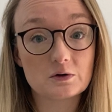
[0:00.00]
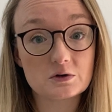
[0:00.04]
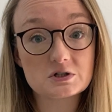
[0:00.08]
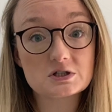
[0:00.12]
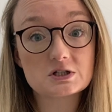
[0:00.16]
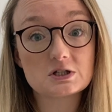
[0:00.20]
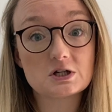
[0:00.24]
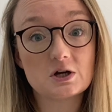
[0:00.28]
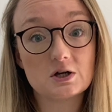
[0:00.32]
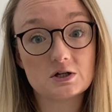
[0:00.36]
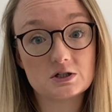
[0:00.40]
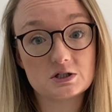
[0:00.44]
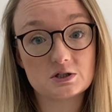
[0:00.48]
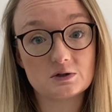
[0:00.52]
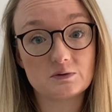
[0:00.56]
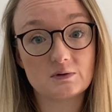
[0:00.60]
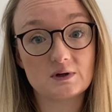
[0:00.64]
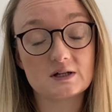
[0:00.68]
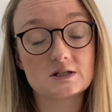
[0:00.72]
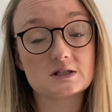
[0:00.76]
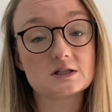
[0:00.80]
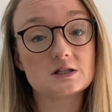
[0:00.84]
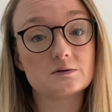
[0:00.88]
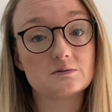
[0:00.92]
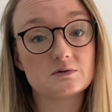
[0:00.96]
start
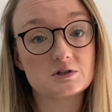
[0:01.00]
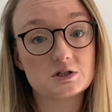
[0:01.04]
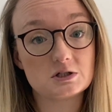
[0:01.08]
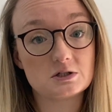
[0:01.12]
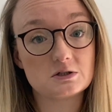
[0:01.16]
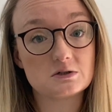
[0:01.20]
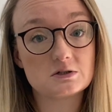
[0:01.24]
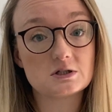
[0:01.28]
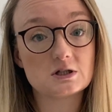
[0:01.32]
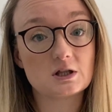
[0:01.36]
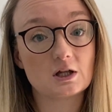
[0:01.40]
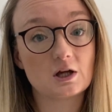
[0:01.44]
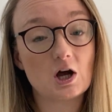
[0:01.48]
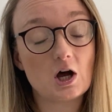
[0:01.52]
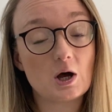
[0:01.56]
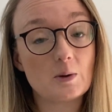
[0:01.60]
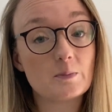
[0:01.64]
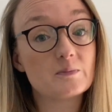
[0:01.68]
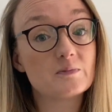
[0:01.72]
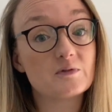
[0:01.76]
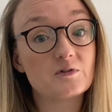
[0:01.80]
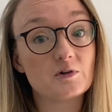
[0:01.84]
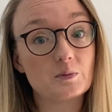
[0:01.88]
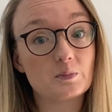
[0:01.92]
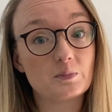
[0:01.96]
doing to reduce the
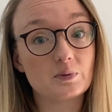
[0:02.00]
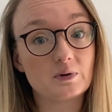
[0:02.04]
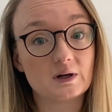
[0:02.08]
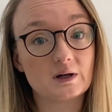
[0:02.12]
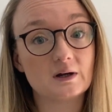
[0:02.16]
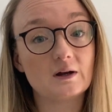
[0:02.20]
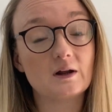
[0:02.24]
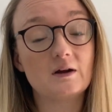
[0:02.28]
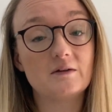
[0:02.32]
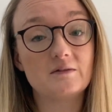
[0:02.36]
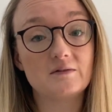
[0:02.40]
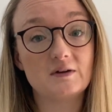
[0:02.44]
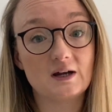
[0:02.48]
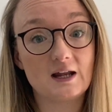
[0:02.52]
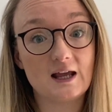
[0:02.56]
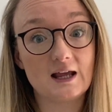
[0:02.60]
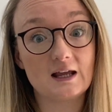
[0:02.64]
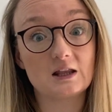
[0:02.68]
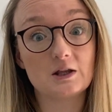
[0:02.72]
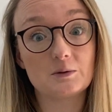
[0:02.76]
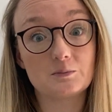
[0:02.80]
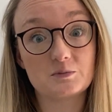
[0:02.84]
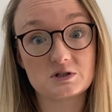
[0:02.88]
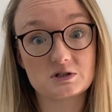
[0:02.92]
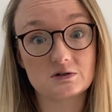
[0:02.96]
carbon footprint of
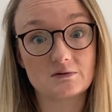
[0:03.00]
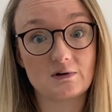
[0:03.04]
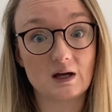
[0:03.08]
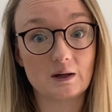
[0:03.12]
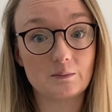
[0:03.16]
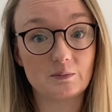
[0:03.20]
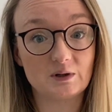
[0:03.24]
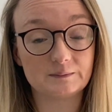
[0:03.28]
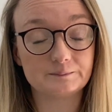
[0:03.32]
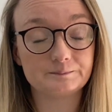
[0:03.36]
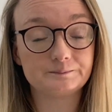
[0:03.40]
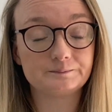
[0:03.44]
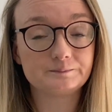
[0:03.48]
inhaler prescribing.